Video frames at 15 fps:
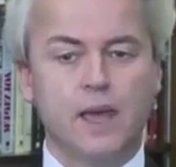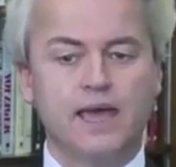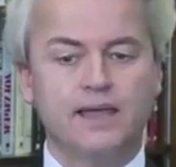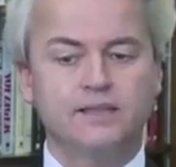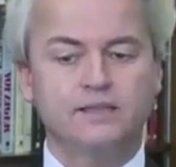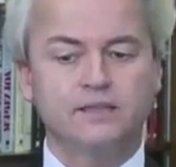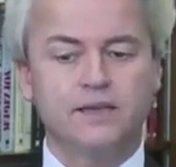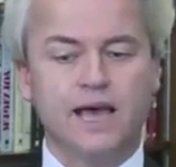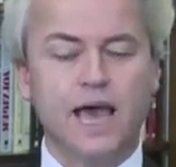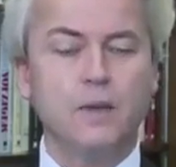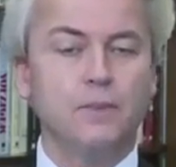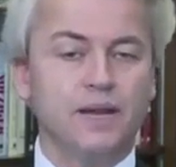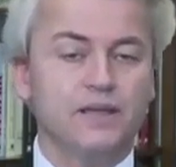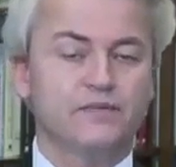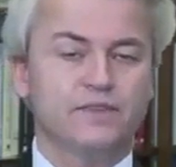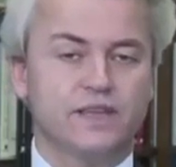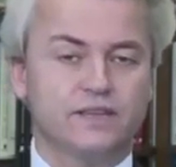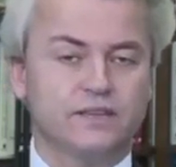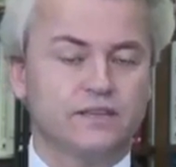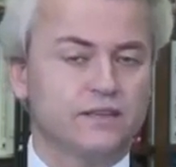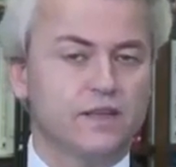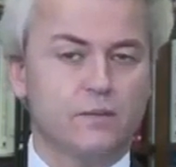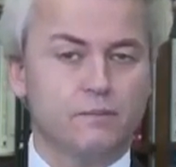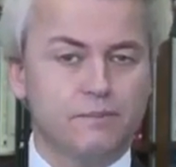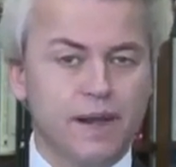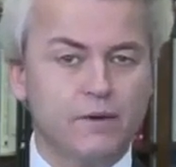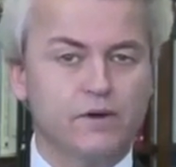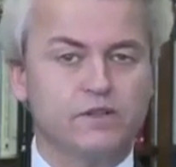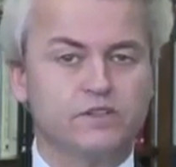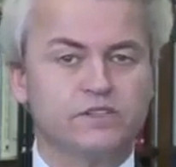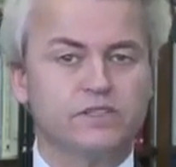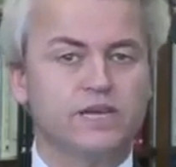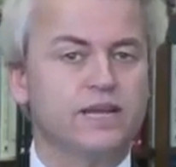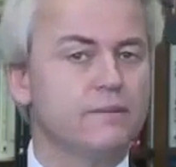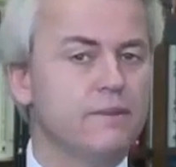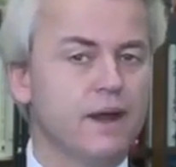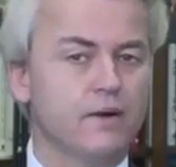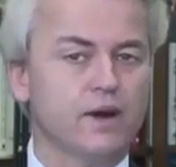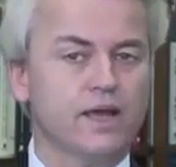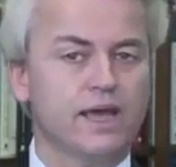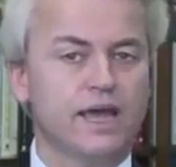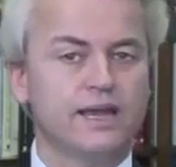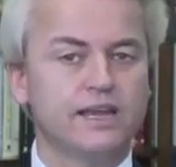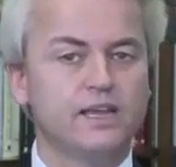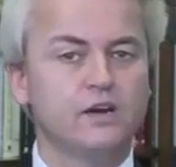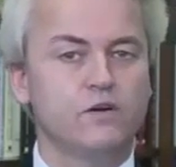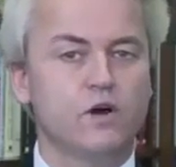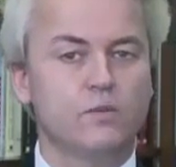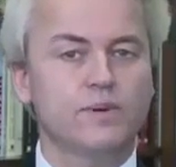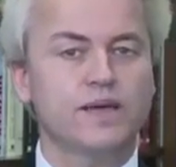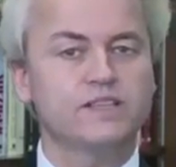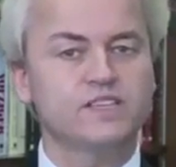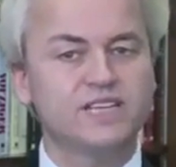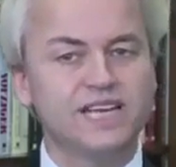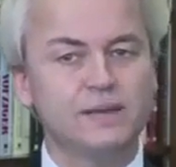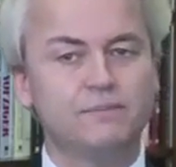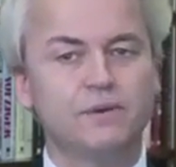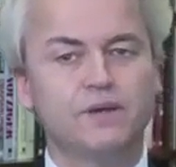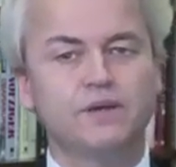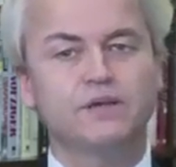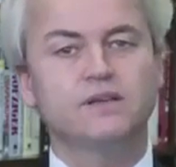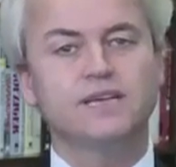And I believe that parents in America and in Europe can sleep